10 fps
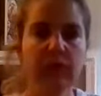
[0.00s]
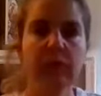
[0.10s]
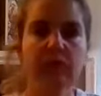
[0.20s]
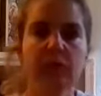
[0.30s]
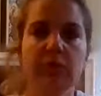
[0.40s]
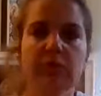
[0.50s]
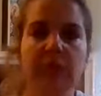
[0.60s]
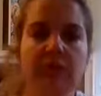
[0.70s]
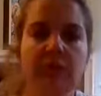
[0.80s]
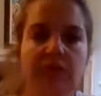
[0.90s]
toes with your
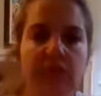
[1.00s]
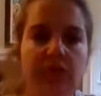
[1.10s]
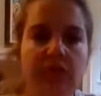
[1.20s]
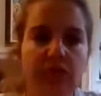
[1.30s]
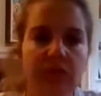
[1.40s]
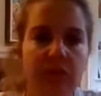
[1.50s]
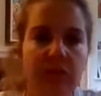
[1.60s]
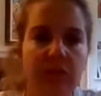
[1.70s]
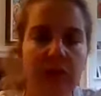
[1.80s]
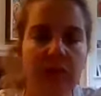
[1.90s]
peace fingers and your
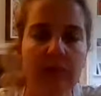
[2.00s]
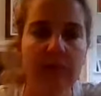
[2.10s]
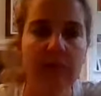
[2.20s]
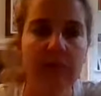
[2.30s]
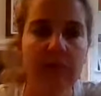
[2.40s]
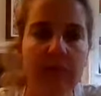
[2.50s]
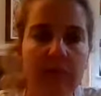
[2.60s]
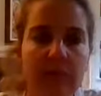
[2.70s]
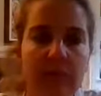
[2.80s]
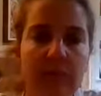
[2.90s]
thumbs
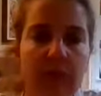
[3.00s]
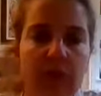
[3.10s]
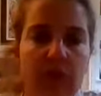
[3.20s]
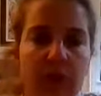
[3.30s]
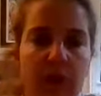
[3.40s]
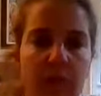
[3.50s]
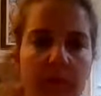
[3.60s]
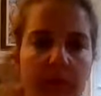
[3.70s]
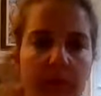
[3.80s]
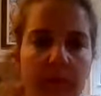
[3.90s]
and bend your
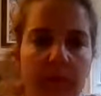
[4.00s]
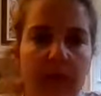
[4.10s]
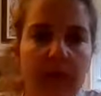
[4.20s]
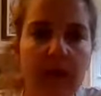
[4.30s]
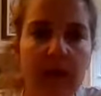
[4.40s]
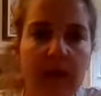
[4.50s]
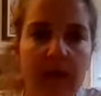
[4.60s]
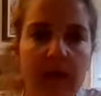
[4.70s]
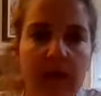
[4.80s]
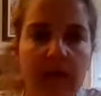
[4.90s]
elbows out to the
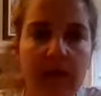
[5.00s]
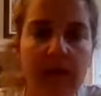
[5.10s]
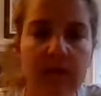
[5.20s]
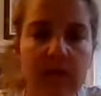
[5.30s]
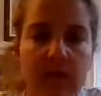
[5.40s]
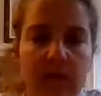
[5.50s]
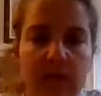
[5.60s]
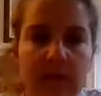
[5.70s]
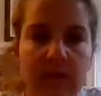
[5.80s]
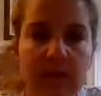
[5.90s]
side.
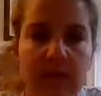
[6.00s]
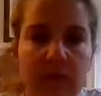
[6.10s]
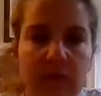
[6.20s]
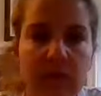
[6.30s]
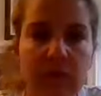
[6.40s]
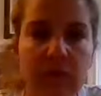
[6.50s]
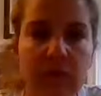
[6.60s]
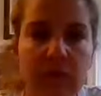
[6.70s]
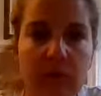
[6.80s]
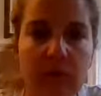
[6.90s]
So standing
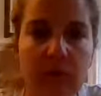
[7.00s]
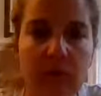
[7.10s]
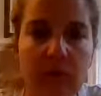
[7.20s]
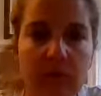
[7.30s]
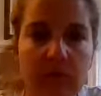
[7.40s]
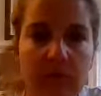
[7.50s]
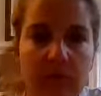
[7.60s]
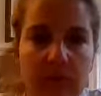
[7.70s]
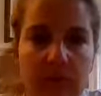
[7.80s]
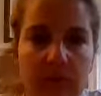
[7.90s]
forward fold.
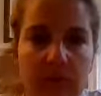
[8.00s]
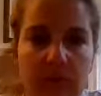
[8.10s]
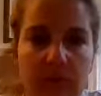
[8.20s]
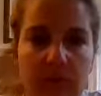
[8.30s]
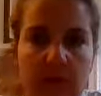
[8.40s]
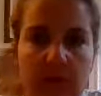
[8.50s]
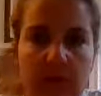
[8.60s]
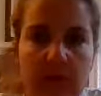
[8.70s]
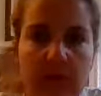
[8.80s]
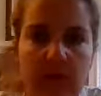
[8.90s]

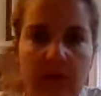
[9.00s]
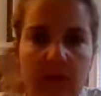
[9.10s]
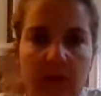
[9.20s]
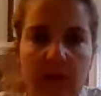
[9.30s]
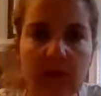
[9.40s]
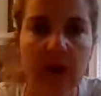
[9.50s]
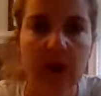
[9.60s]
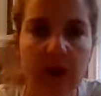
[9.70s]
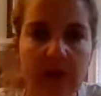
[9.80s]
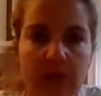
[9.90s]
Okay, knees are
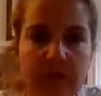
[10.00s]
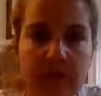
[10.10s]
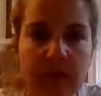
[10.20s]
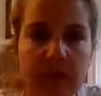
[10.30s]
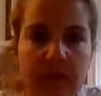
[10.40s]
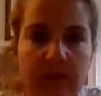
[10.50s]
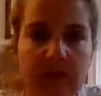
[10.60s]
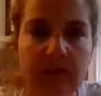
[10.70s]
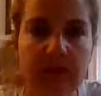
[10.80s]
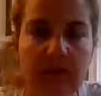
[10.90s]
soft, feet are at
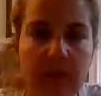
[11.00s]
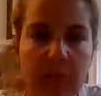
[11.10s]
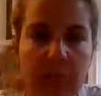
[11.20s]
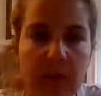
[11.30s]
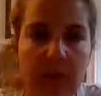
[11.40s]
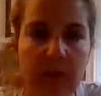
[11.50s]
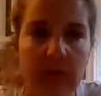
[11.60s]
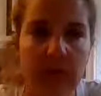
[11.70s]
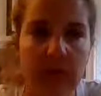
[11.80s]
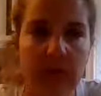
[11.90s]
least hip width.
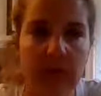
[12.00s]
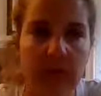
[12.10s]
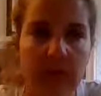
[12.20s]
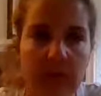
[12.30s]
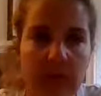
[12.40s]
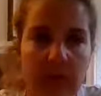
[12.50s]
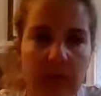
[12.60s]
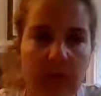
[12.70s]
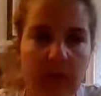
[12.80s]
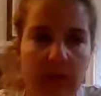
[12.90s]

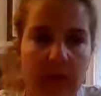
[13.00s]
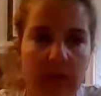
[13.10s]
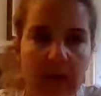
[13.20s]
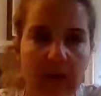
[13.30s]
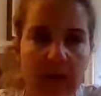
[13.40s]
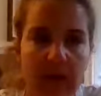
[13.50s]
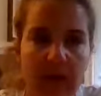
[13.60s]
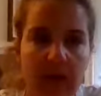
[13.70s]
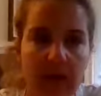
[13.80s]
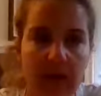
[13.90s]
Let your
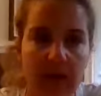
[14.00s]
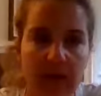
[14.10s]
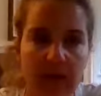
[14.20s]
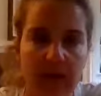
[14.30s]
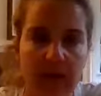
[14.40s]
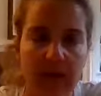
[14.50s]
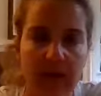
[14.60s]
head hang.